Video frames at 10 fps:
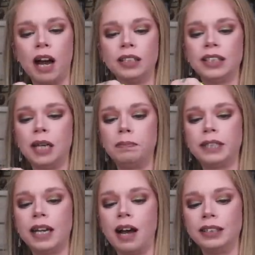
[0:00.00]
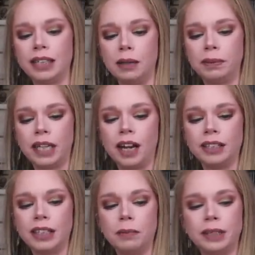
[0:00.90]
and unzips and unzips and
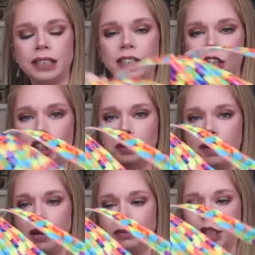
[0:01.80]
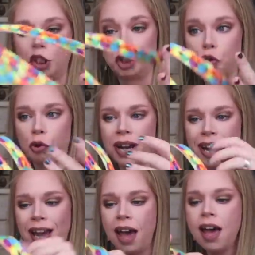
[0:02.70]
unzips until it just becomes a
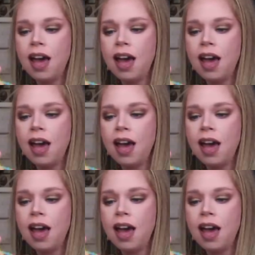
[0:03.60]
string.